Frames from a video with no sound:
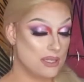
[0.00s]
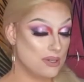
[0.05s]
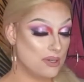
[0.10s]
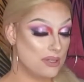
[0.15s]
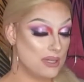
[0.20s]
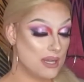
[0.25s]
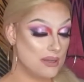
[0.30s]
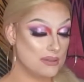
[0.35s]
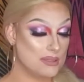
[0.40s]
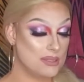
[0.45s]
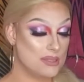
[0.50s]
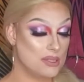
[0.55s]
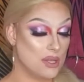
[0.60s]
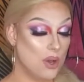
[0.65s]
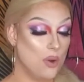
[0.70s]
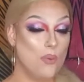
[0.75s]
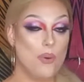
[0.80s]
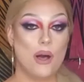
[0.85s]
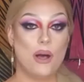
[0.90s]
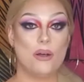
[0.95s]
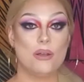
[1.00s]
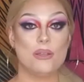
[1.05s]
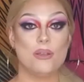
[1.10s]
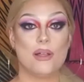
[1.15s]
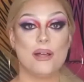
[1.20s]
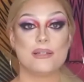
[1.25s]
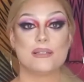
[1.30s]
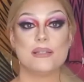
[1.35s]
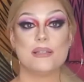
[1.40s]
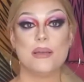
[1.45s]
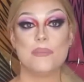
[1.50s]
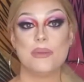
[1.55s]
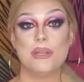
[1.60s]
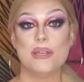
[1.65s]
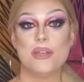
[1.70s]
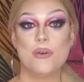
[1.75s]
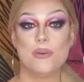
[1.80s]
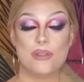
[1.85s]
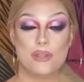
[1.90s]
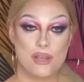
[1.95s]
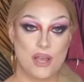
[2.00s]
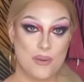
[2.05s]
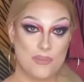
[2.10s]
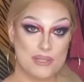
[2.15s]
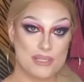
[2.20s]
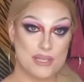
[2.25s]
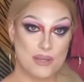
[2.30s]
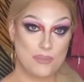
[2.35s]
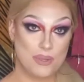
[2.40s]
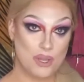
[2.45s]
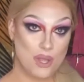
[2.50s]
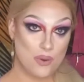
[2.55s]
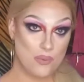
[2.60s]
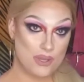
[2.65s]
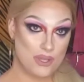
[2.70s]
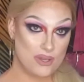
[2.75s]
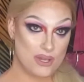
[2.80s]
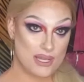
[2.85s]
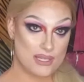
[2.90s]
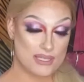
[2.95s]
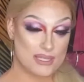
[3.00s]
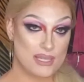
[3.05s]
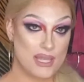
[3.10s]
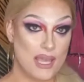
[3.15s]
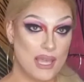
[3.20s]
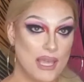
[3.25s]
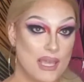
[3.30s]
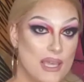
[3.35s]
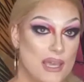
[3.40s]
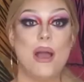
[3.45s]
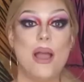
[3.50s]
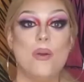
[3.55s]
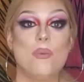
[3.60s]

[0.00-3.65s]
It turned out so well. You'll have to let me know in the comments down below what you guys think.